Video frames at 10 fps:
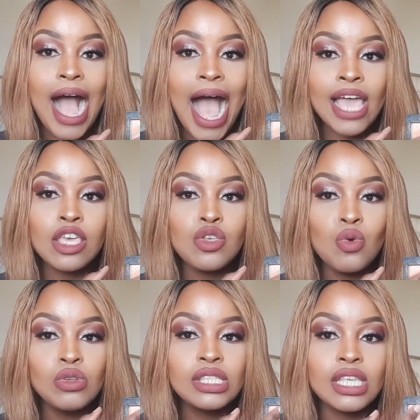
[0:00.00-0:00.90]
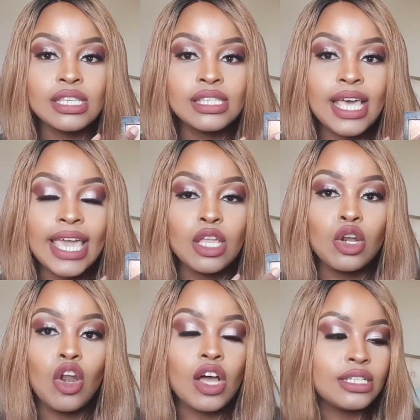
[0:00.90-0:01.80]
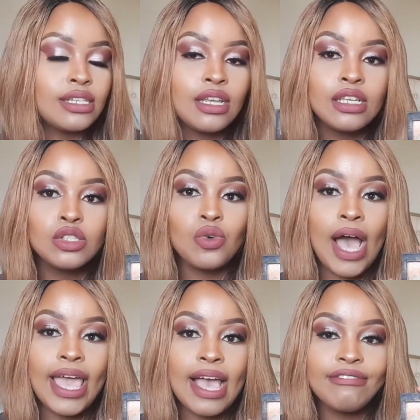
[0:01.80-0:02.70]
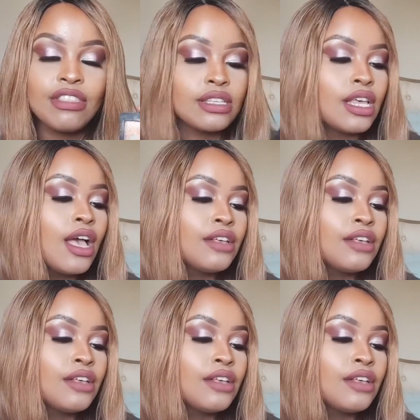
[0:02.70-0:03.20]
I use this a lot, so I have this.